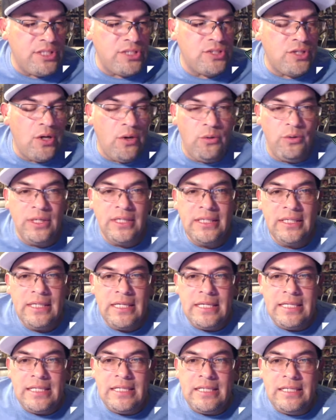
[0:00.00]
line up
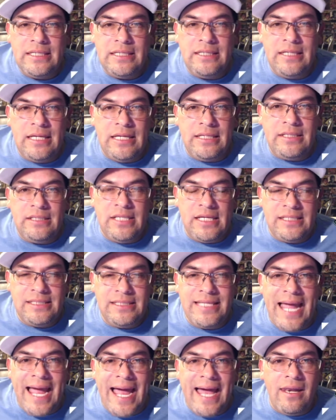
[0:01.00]
for Triple
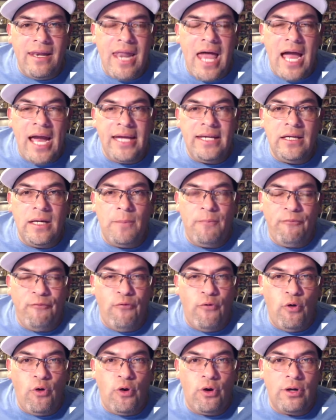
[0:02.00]
G to file
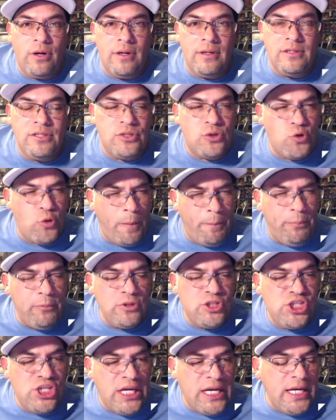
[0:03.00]
suit against
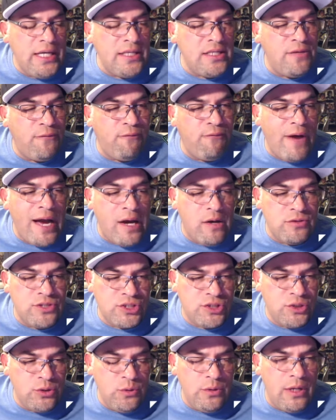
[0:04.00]
DAZN as well?
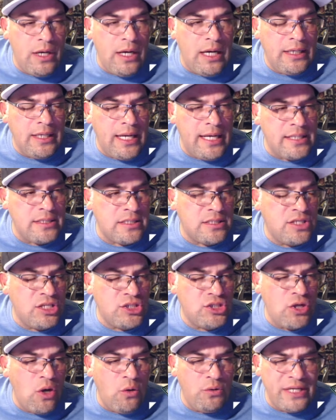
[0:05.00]
Because the
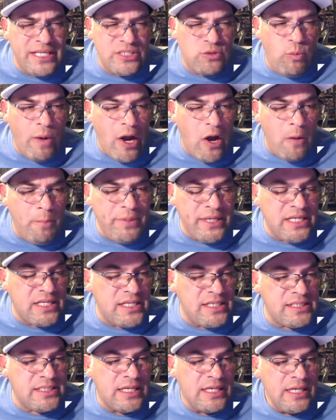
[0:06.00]
promise to him was that
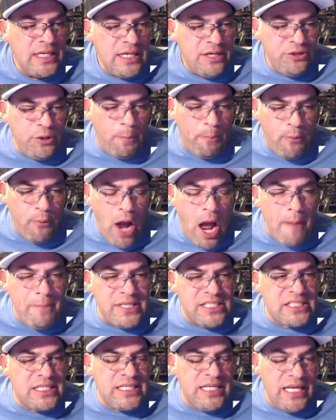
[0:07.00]
he was going to get the
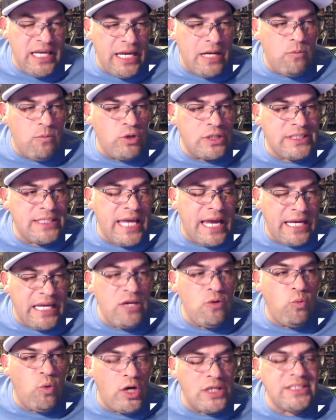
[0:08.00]
third fight with
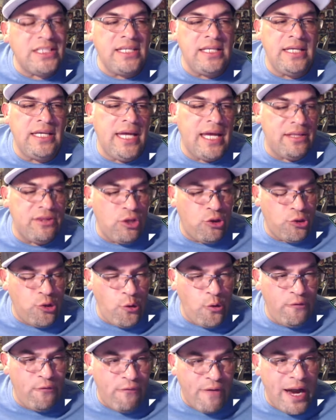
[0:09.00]
Canelo Alvarez.
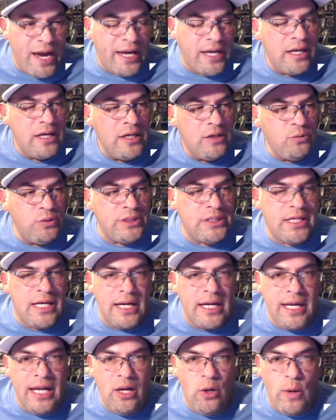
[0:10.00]
Does he have a
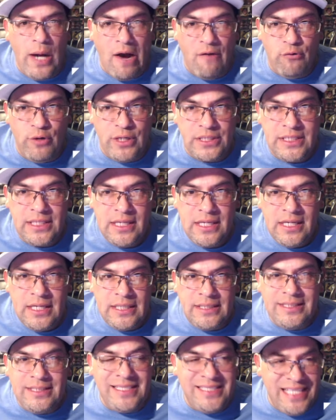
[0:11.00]
strong case there, Kurt?
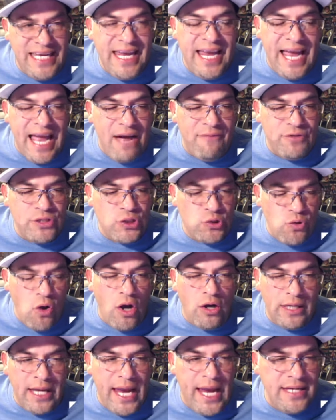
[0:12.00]

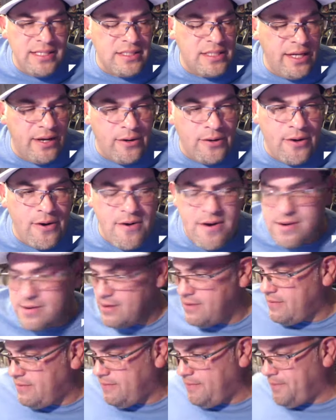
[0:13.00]
I mean,
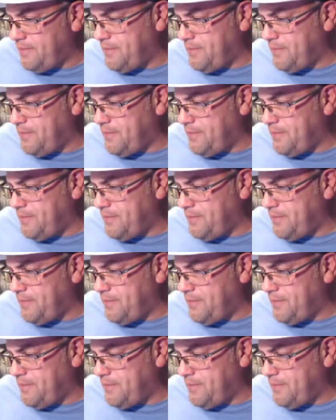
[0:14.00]
again, you know,